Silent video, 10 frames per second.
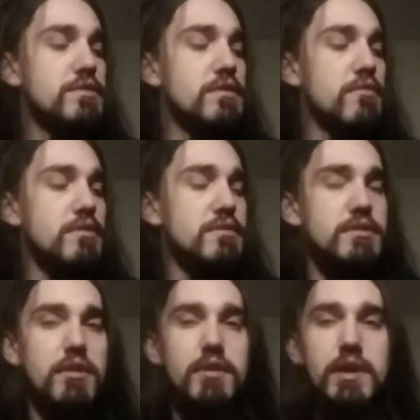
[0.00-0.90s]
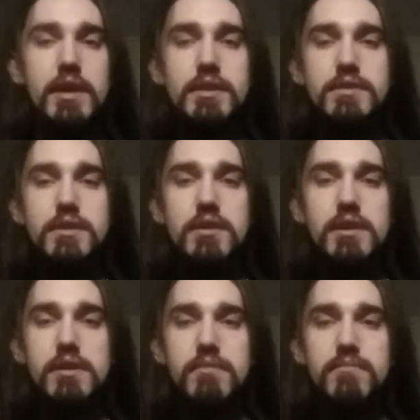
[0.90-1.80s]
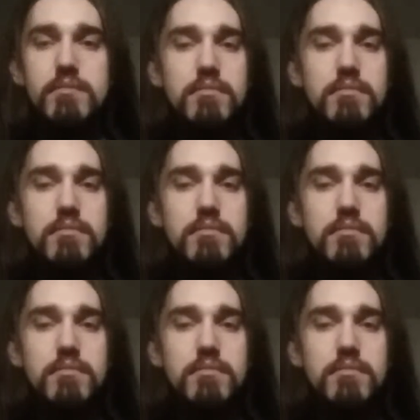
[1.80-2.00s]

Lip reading: note you start on is gonna